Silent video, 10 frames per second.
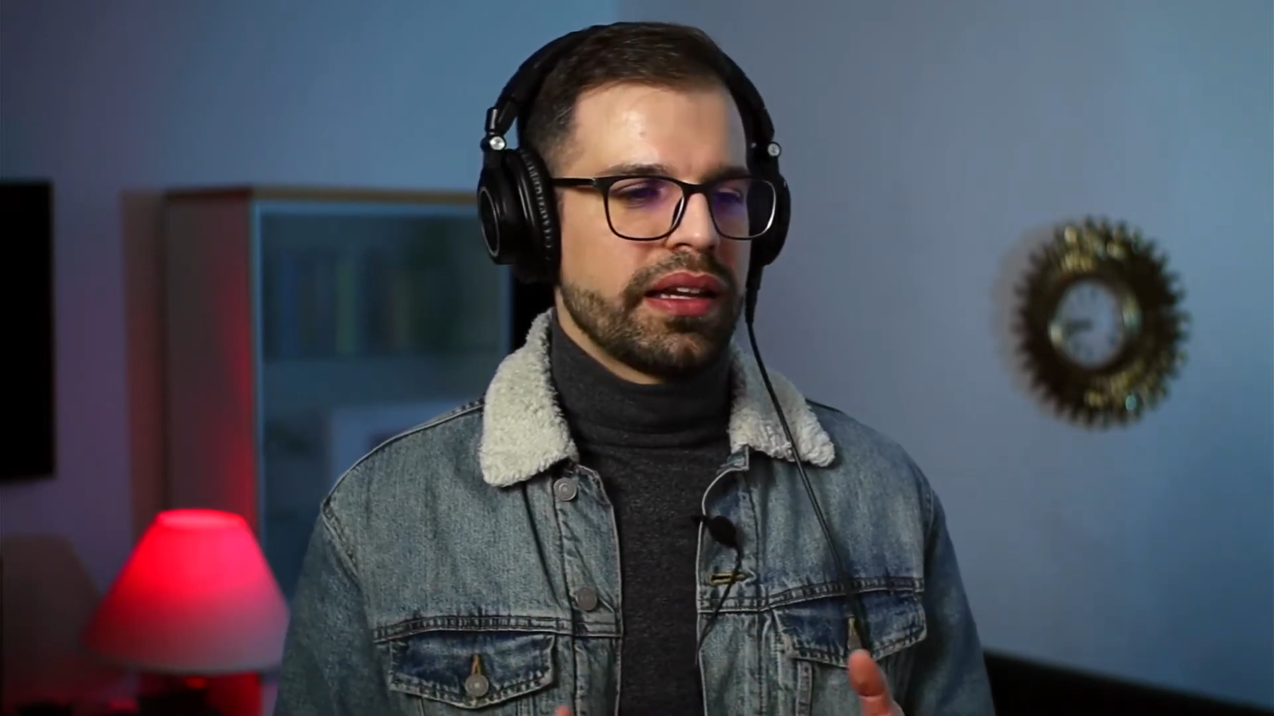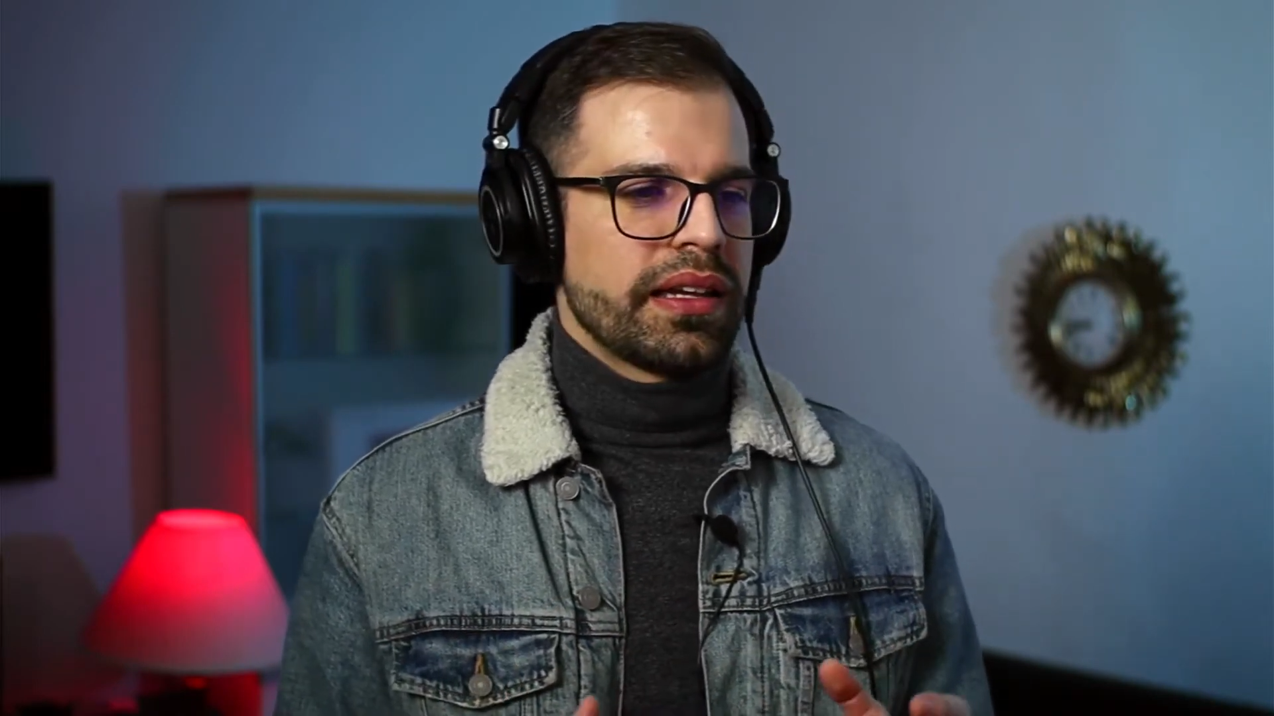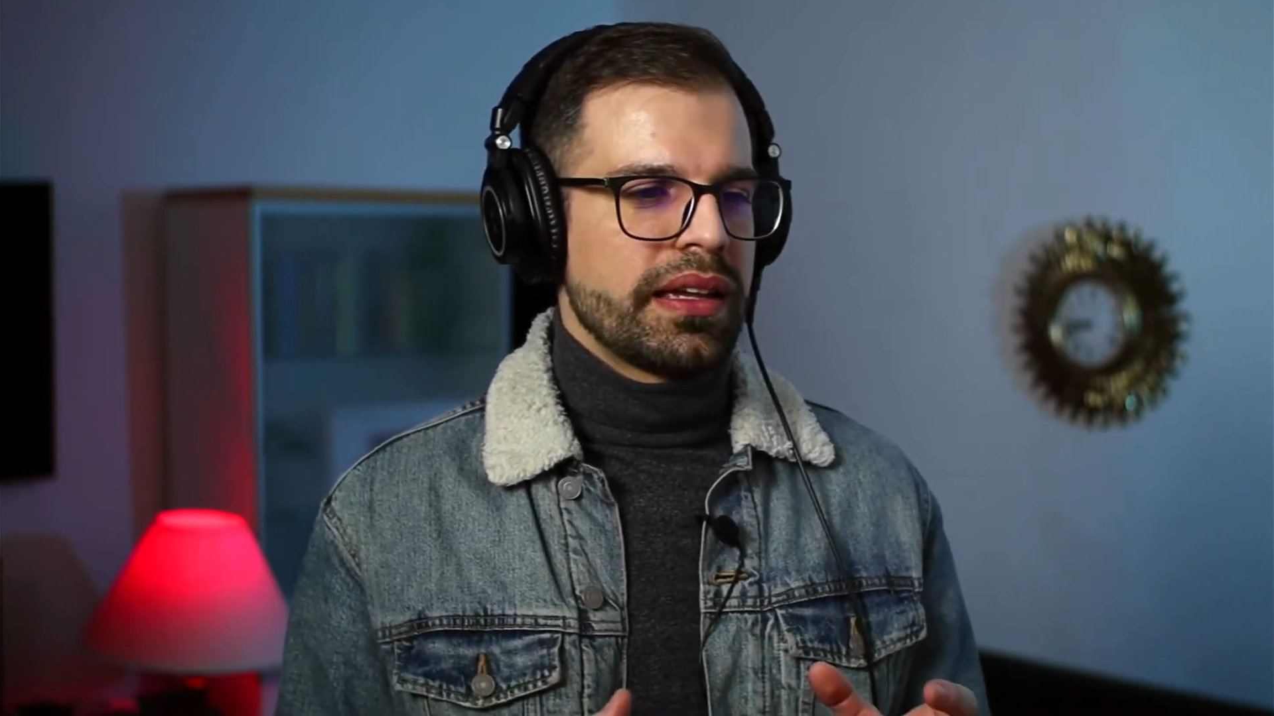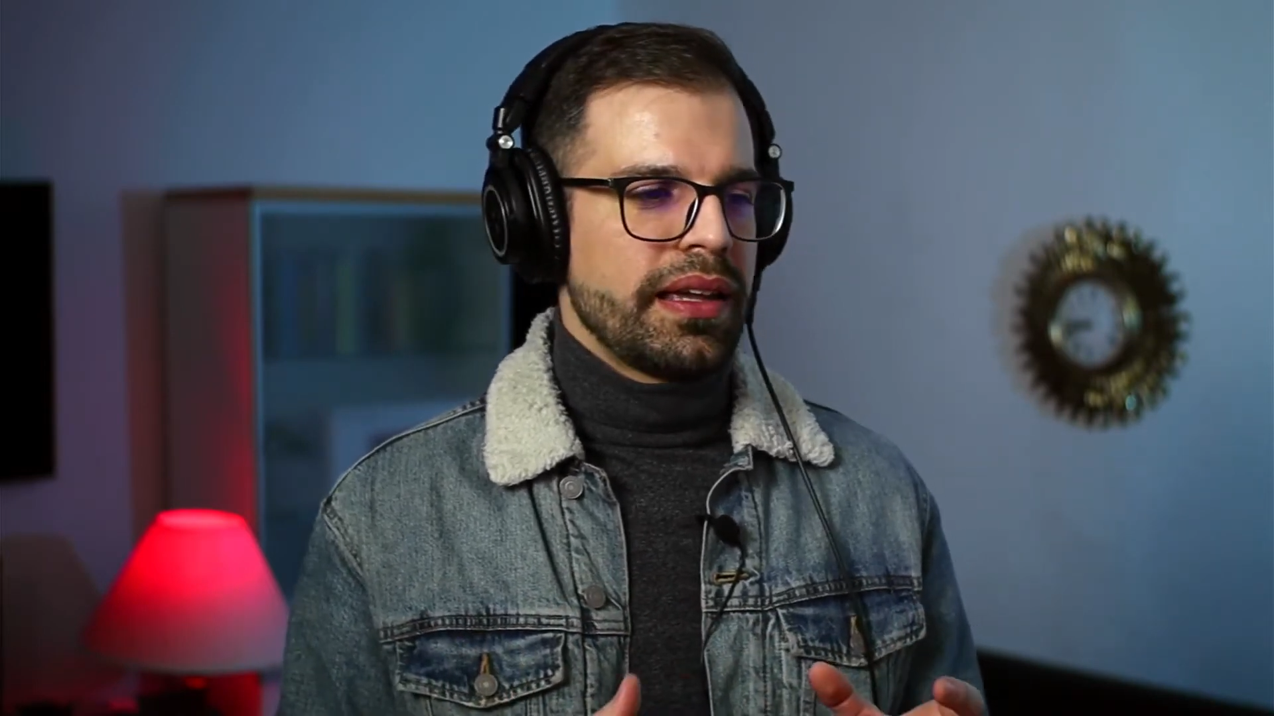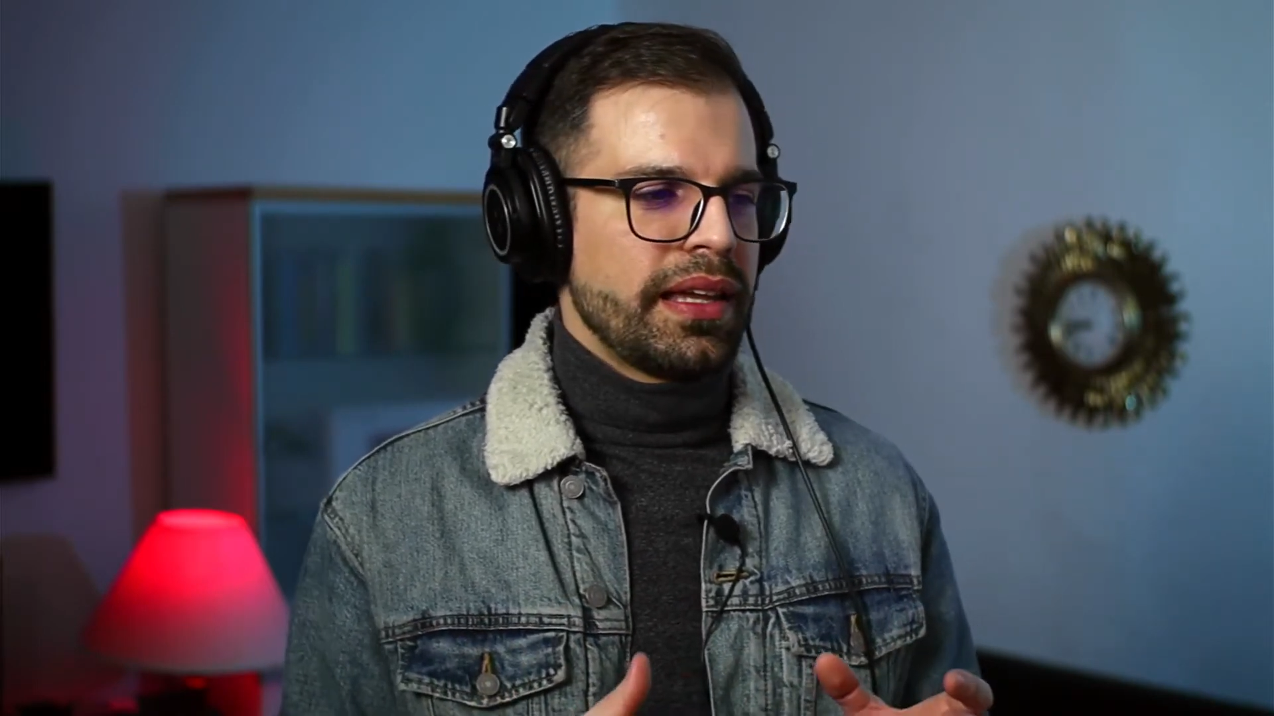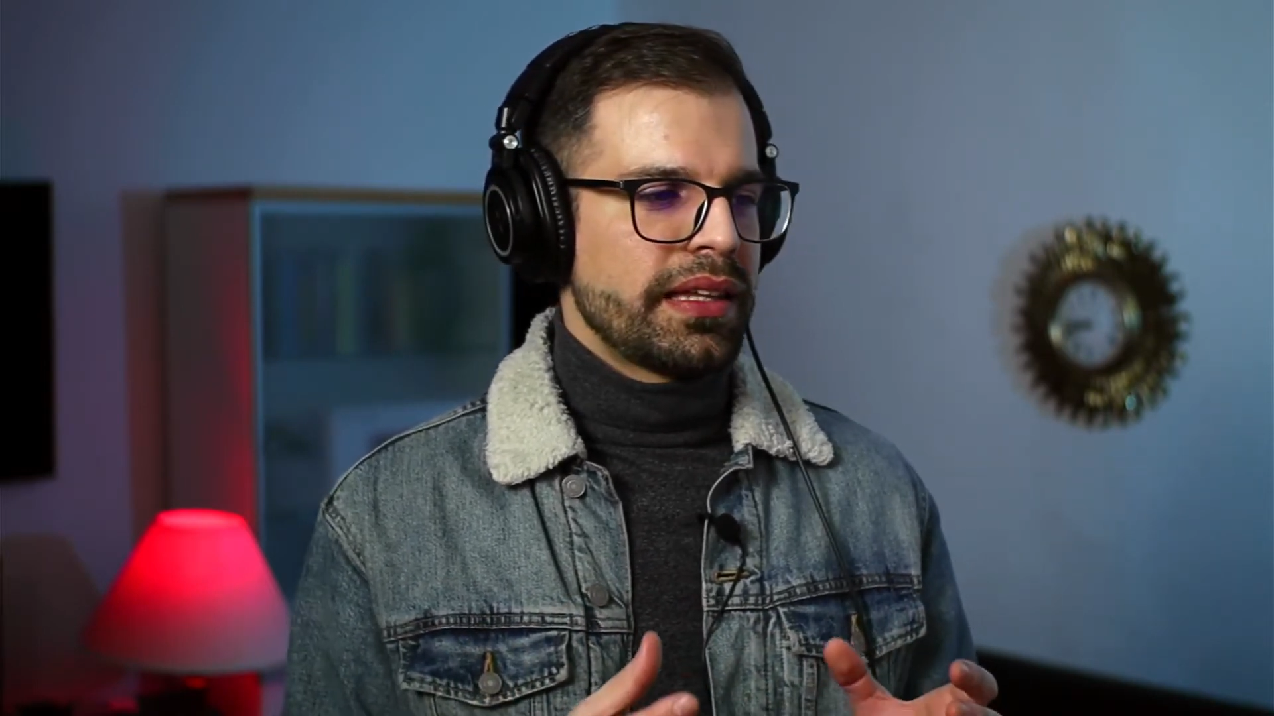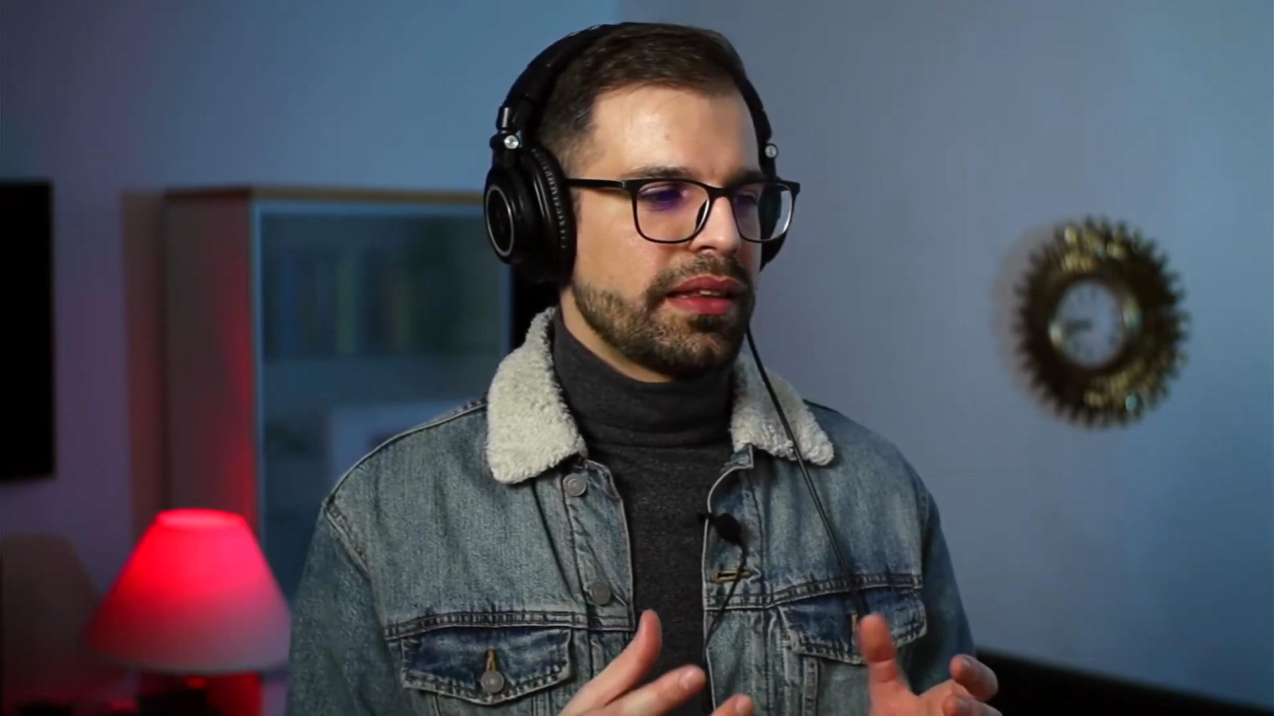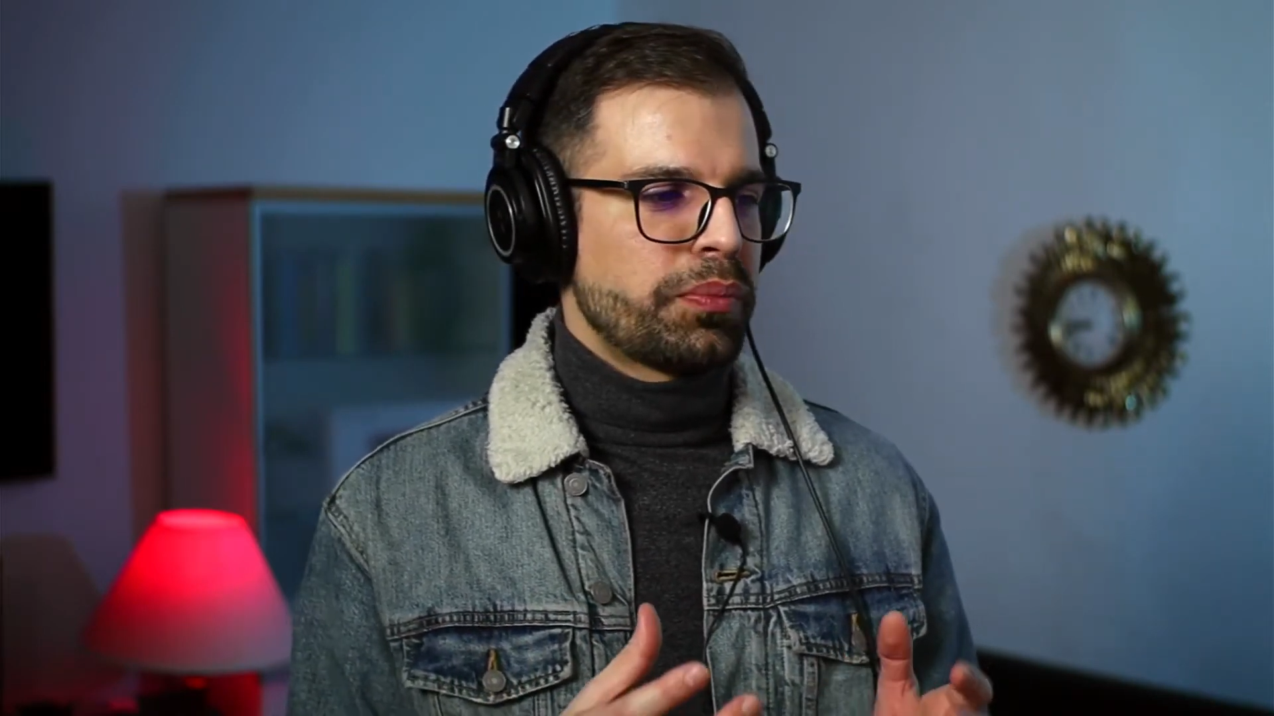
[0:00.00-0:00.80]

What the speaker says: The